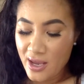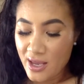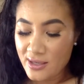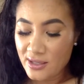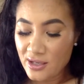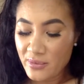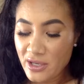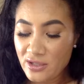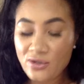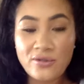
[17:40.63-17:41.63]
it took
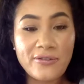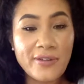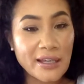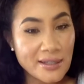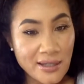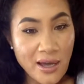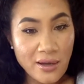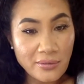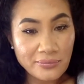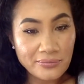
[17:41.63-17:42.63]
me to fix up,